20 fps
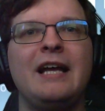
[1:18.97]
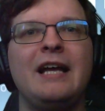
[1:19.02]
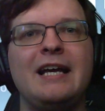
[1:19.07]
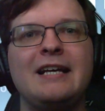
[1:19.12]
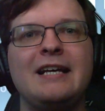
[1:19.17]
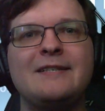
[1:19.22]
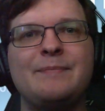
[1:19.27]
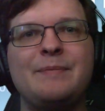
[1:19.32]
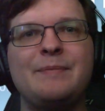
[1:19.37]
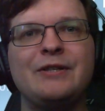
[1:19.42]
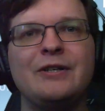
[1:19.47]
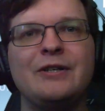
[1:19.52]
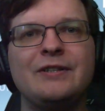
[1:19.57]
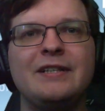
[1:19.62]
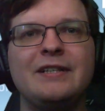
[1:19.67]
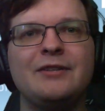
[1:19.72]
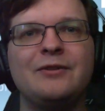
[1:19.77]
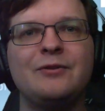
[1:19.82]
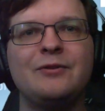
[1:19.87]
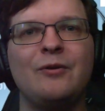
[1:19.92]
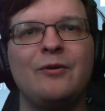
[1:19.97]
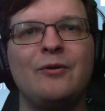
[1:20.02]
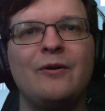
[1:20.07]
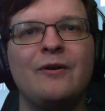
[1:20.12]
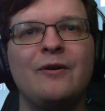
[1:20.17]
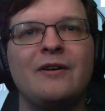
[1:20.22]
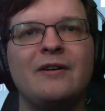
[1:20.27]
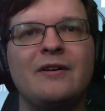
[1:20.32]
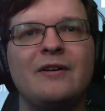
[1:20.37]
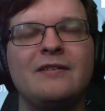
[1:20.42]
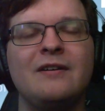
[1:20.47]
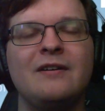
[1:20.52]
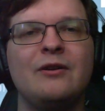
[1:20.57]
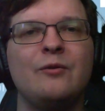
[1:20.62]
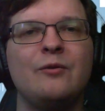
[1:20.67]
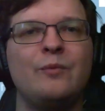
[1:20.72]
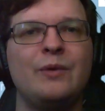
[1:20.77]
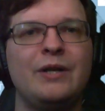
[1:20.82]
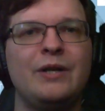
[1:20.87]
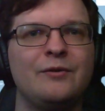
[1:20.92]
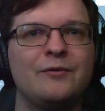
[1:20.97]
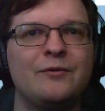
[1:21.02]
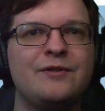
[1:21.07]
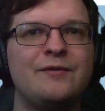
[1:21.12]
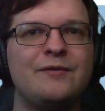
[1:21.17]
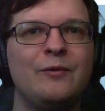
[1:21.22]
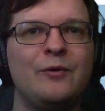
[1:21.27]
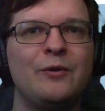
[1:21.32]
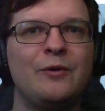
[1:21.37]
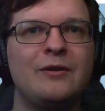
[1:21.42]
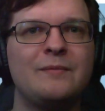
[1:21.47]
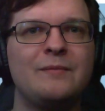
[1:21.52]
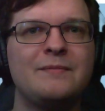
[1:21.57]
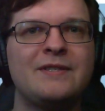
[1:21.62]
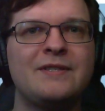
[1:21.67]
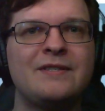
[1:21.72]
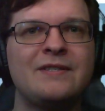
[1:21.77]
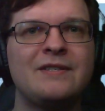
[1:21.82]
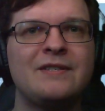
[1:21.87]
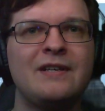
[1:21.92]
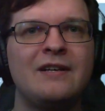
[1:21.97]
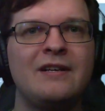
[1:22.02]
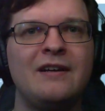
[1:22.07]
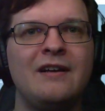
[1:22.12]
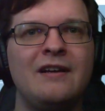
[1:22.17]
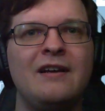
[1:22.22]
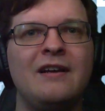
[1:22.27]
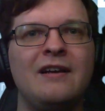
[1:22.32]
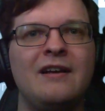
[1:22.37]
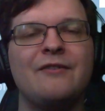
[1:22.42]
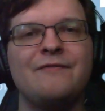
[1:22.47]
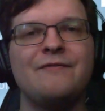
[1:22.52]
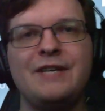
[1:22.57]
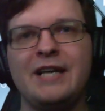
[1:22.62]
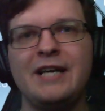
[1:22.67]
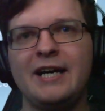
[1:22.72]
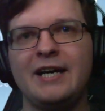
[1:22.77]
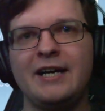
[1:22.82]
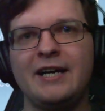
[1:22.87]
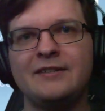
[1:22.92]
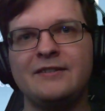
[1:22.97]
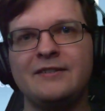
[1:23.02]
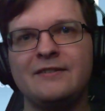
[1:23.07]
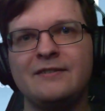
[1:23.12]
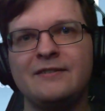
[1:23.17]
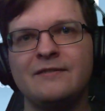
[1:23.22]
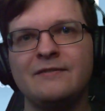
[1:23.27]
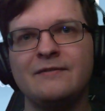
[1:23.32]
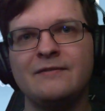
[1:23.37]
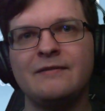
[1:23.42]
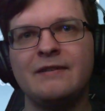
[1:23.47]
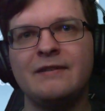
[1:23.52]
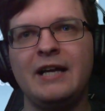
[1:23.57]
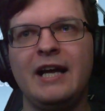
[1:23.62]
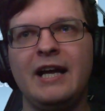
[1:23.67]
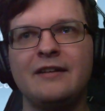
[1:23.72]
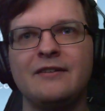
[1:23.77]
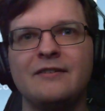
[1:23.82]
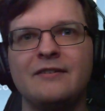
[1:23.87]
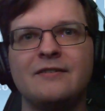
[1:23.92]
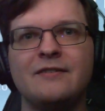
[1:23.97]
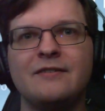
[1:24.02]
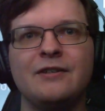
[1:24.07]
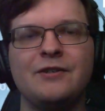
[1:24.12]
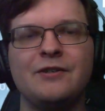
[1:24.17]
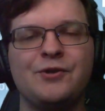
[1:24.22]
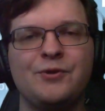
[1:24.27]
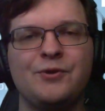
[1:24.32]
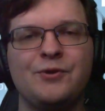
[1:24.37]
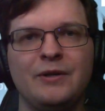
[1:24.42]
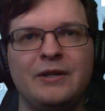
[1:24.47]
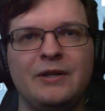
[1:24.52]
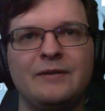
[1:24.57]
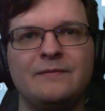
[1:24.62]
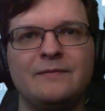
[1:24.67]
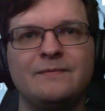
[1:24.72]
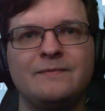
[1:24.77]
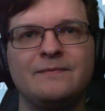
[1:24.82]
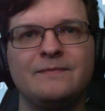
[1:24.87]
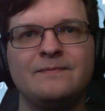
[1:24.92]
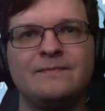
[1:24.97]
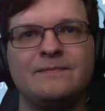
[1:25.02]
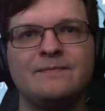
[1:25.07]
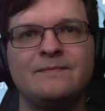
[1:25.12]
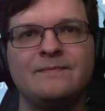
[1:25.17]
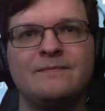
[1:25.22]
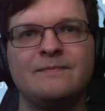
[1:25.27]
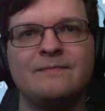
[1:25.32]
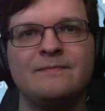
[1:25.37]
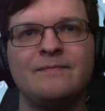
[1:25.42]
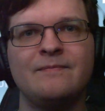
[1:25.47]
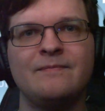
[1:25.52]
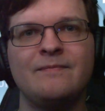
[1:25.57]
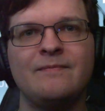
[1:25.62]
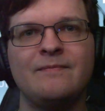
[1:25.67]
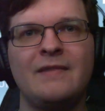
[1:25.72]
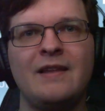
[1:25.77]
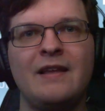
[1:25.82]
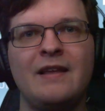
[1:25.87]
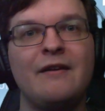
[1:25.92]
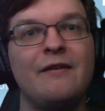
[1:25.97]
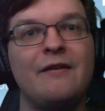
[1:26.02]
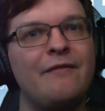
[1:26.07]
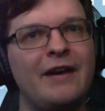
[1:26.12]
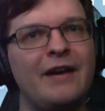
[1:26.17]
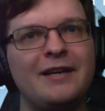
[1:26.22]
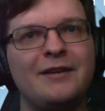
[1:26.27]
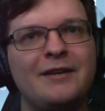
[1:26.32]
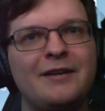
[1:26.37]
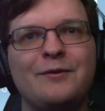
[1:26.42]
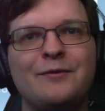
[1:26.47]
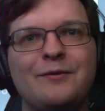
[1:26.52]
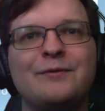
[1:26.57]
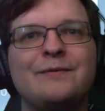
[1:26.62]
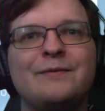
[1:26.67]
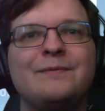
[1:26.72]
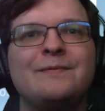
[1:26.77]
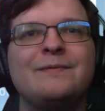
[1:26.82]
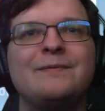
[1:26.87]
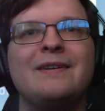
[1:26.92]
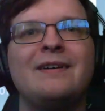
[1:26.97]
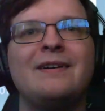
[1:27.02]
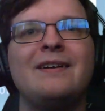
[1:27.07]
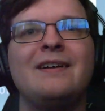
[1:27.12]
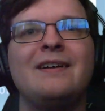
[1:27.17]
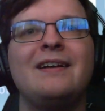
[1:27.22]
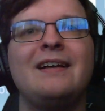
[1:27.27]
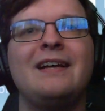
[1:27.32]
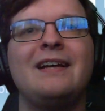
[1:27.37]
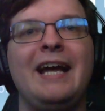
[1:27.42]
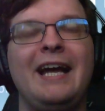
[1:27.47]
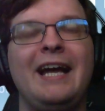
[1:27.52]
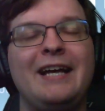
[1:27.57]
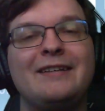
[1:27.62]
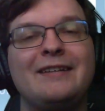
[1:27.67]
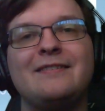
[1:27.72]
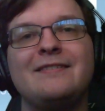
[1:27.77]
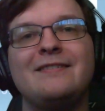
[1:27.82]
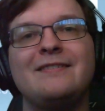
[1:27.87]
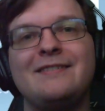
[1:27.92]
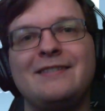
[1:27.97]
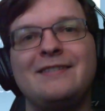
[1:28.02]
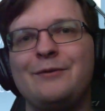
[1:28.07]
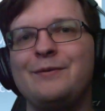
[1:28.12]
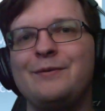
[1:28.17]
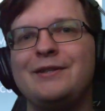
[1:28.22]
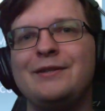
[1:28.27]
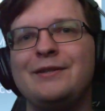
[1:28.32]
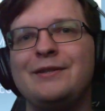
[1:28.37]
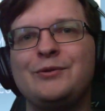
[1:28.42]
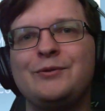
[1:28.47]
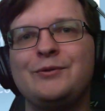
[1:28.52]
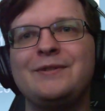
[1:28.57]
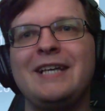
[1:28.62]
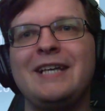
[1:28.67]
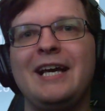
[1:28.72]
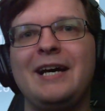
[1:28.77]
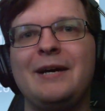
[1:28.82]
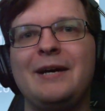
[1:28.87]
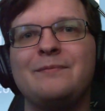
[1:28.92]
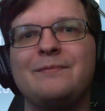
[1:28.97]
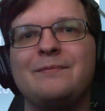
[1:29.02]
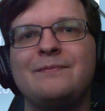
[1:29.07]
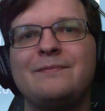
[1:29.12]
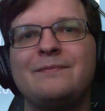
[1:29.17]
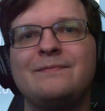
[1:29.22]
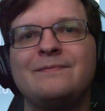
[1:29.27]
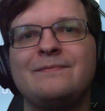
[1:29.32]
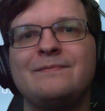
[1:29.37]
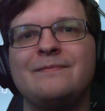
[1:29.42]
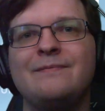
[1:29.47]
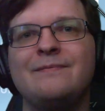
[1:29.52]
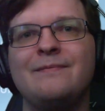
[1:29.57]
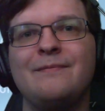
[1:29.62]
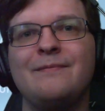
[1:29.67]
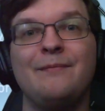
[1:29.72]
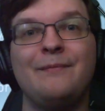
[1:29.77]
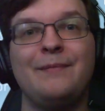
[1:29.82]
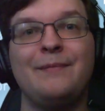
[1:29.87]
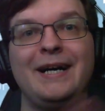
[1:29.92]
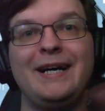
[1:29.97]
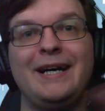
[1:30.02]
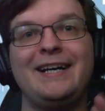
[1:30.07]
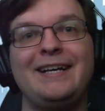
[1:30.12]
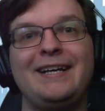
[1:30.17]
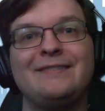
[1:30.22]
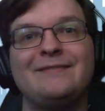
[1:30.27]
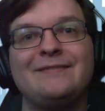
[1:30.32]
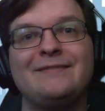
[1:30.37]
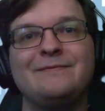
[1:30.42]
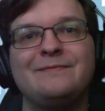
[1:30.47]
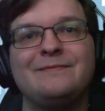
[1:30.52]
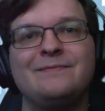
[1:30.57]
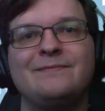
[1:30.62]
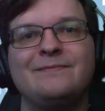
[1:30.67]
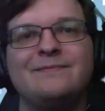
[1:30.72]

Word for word: ASP.NET Core, Windows Forms, React, and Azure. Thank you, and see you in the bootcamp. Bye.